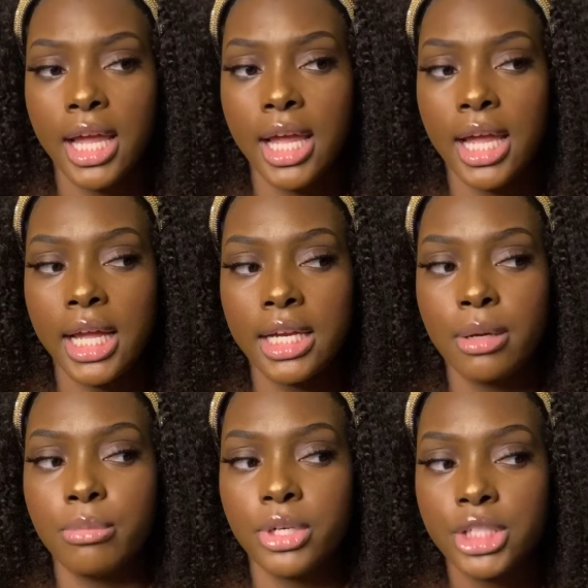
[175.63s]
And
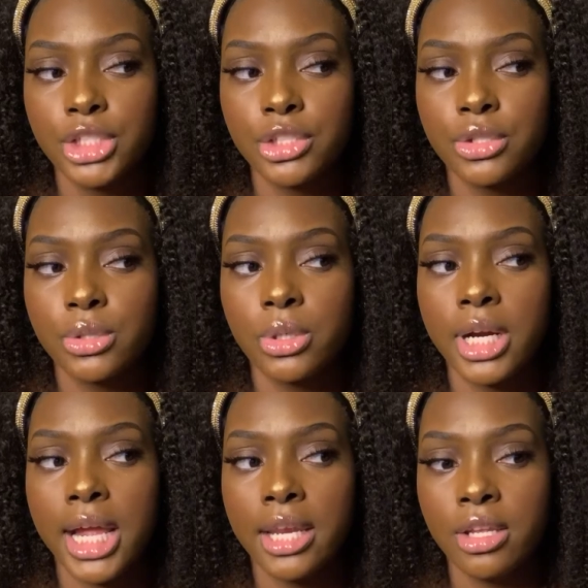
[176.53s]
I'm pretty
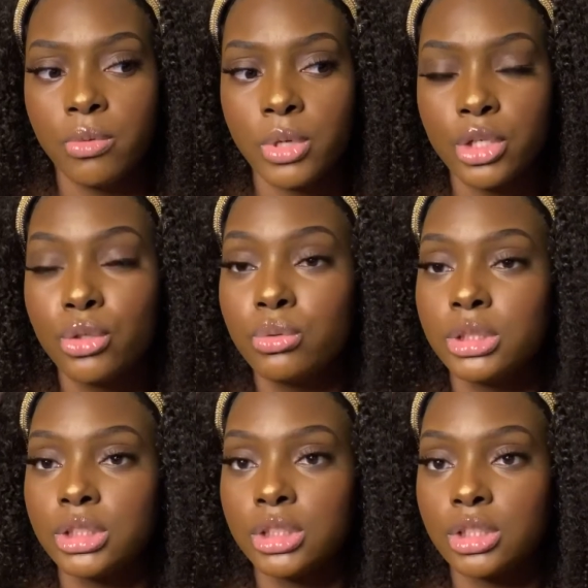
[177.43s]
sure anyone who
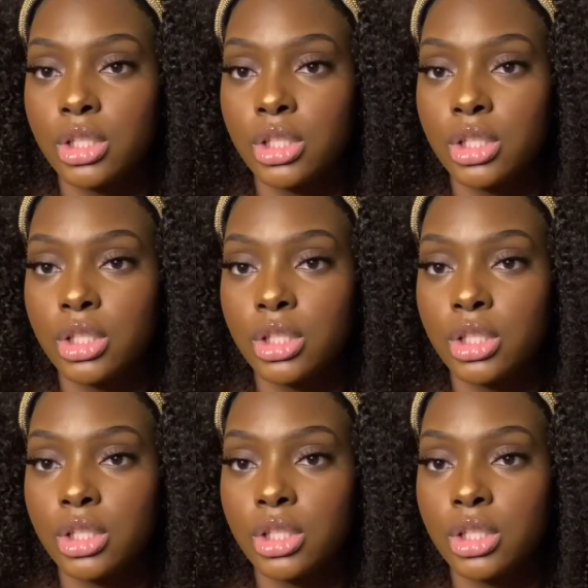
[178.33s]
was